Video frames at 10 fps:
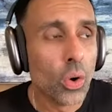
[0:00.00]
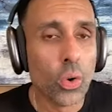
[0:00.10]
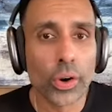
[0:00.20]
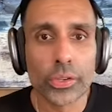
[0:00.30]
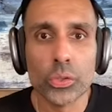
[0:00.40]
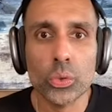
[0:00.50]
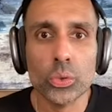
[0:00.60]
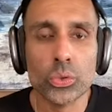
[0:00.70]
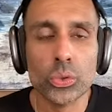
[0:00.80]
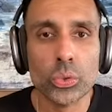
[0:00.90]
or
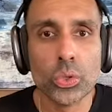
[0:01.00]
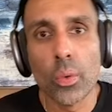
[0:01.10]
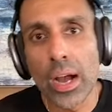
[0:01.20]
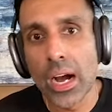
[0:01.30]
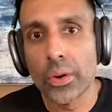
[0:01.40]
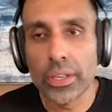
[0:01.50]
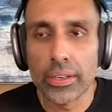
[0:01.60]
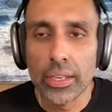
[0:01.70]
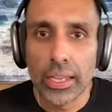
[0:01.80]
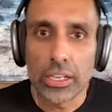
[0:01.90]
you to go out and